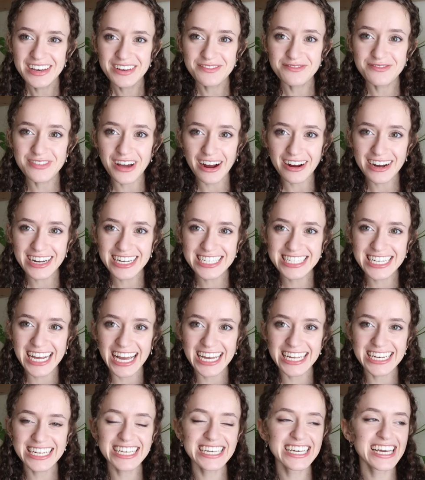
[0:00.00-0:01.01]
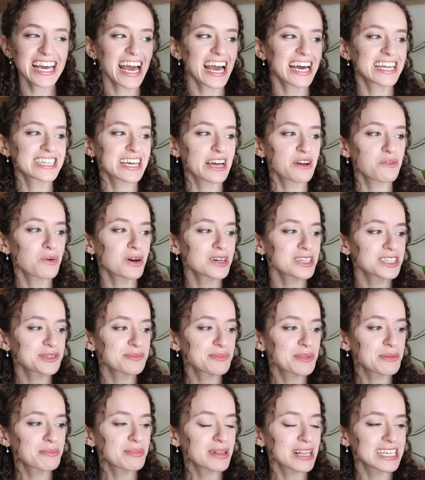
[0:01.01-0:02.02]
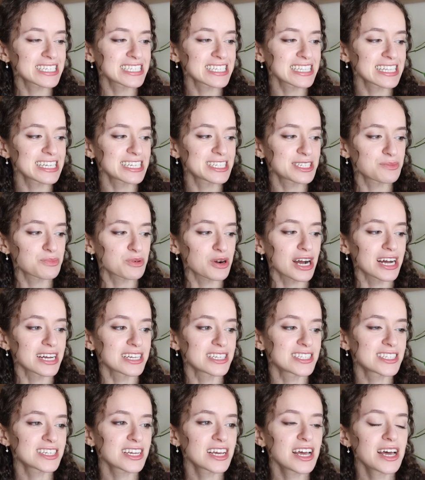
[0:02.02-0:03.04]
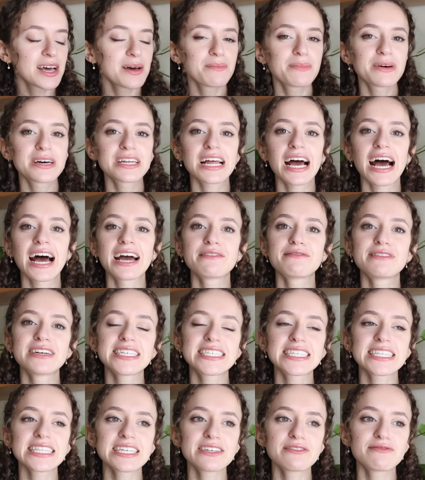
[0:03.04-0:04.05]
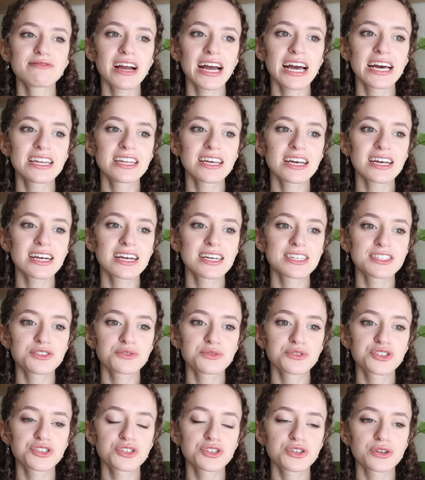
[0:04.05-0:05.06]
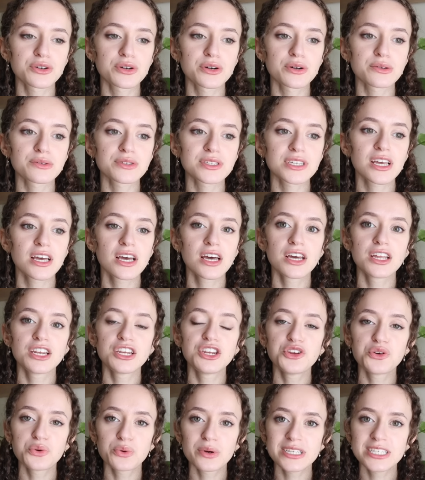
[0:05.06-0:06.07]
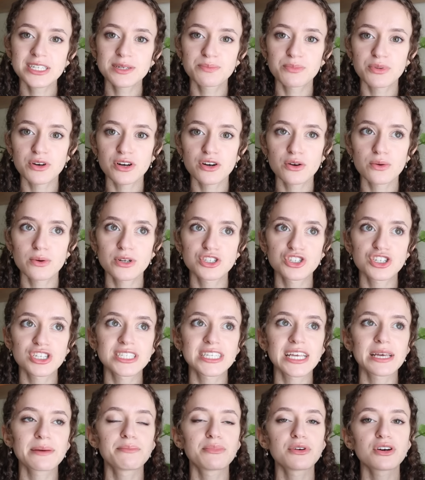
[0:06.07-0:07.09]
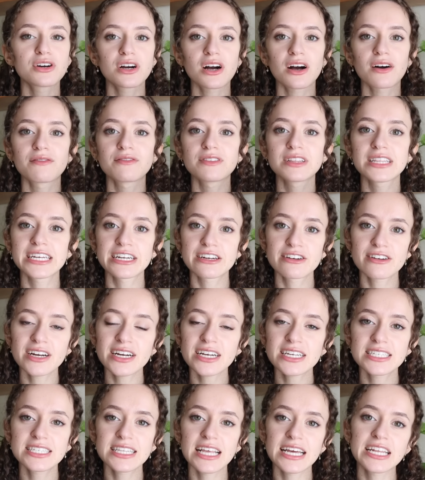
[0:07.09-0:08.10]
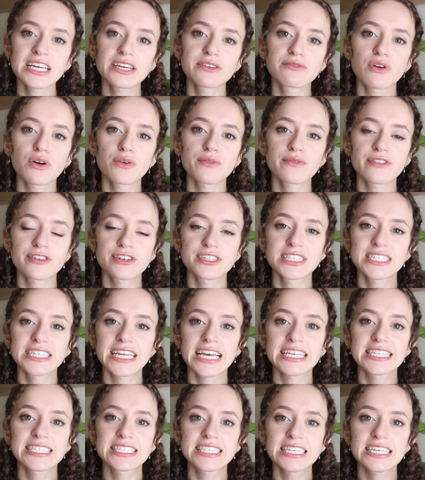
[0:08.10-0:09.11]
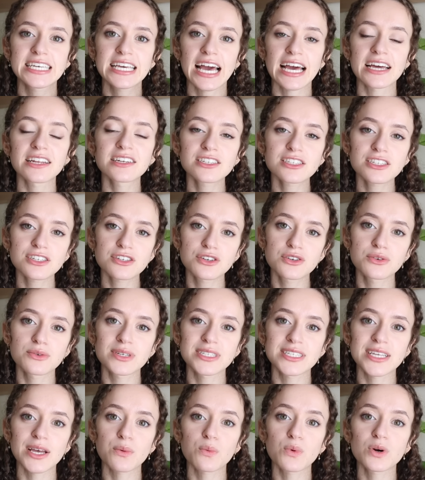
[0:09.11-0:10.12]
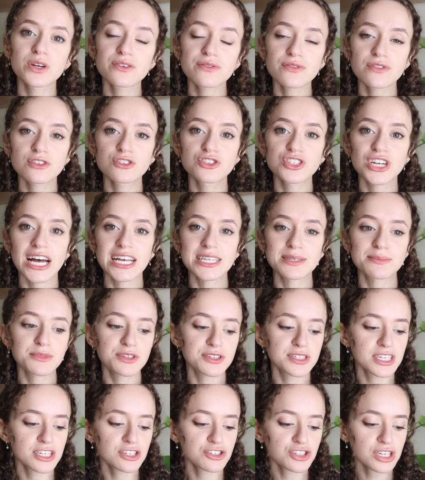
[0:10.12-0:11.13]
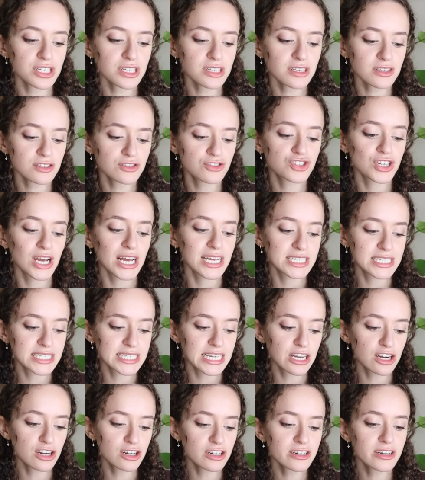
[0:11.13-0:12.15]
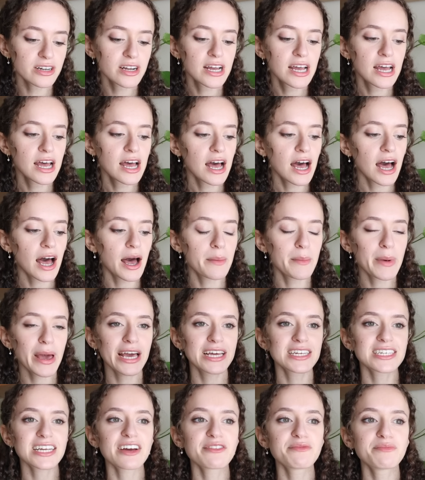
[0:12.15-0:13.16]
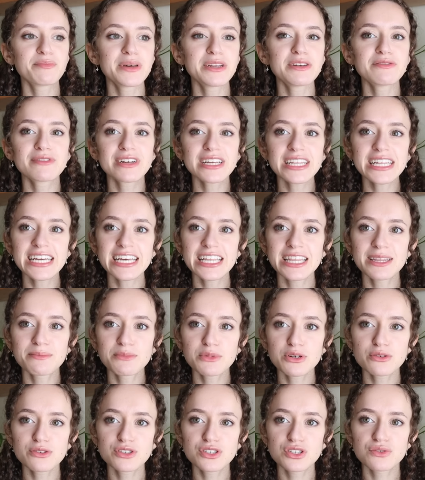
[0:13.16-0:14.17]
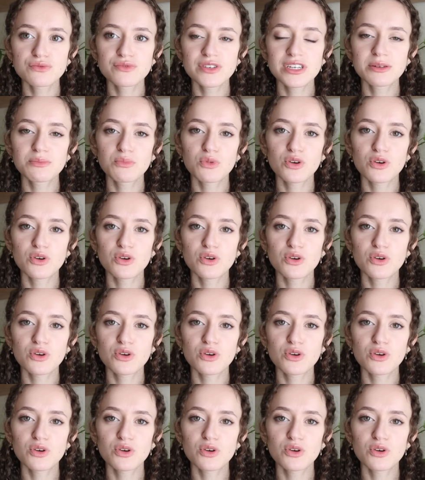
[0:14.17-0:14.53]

very tiny and I want to be pleasantly surprised. But I recently read Kazuo Ishiguro's newest book, which is a book of lyrics that he wrote for Stacey Kent, who is a wonderful jazz musician, jazz singer. And I've been really in the mood to read